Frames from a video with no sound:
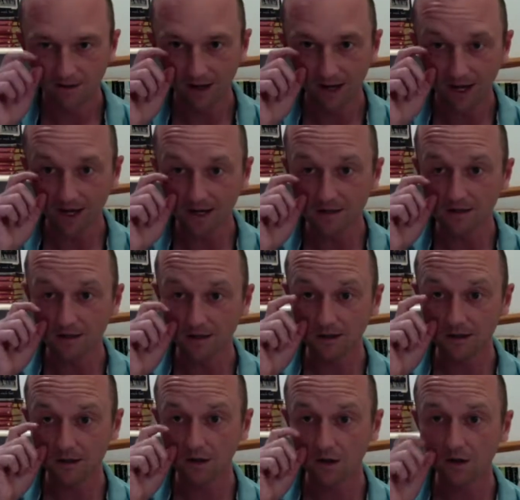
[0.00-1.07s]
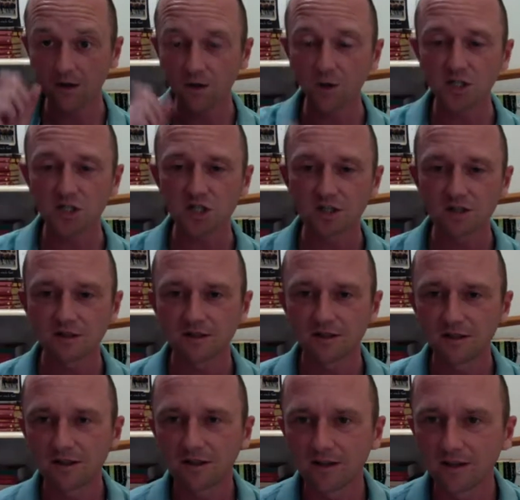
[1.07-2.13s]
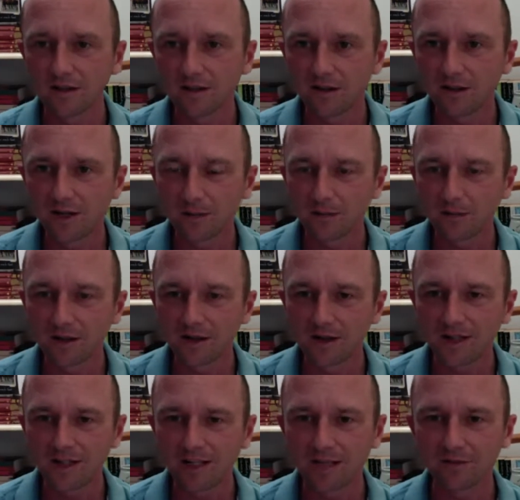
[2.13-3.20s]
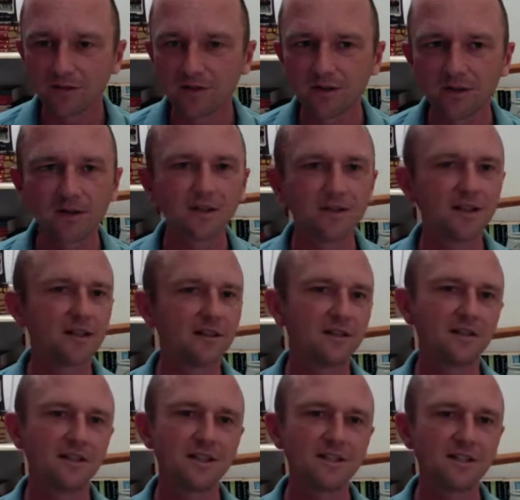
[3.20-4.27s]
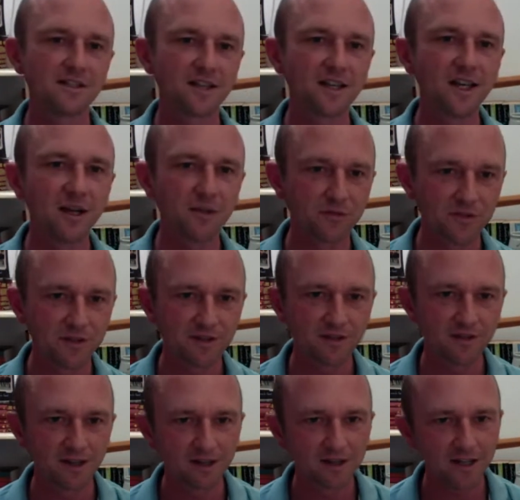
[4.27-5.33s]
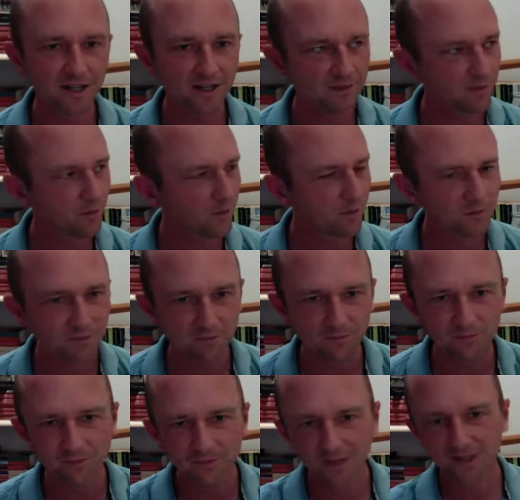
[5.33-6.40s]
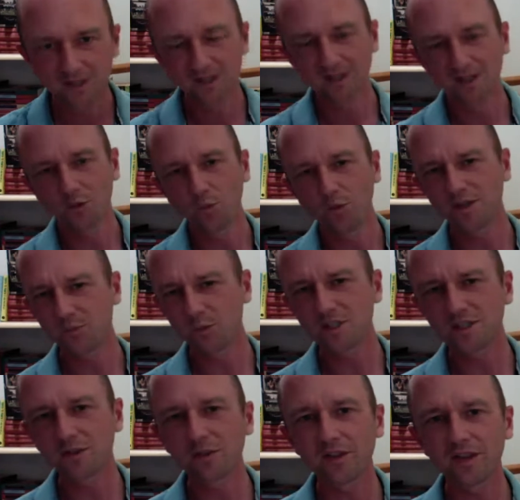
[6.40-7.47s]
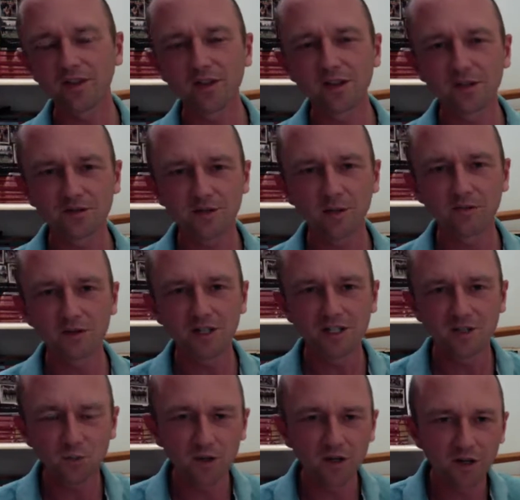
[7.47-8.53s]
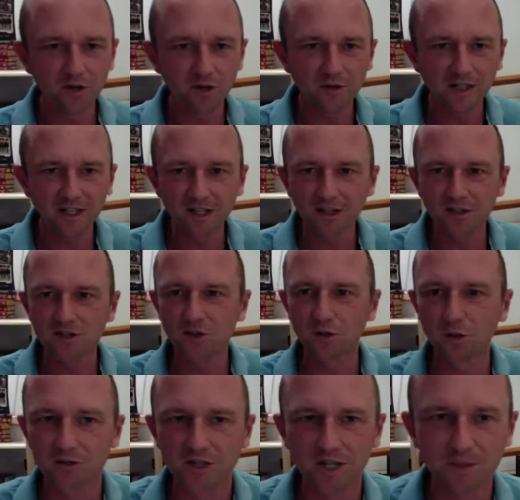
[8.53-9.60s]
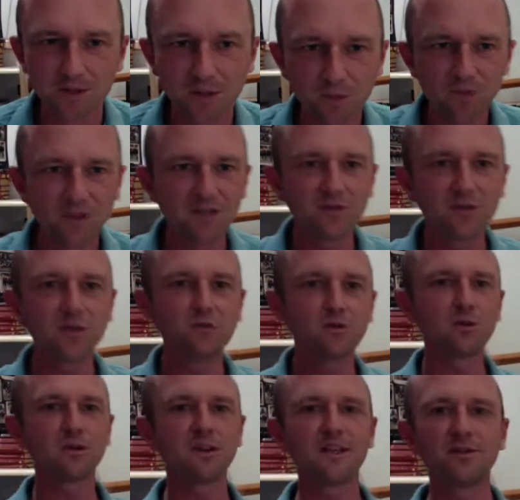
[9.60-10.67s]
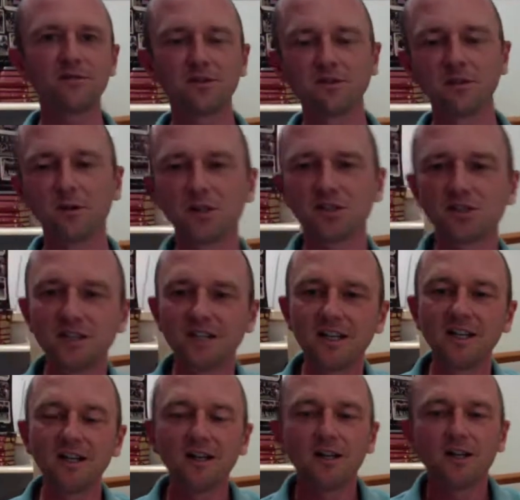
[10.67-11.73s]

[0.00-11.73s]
And question number 11. This is a gift, okay? Well, we still think that some of you need to work on getting your scores up, so we've given you a real gift of a question here.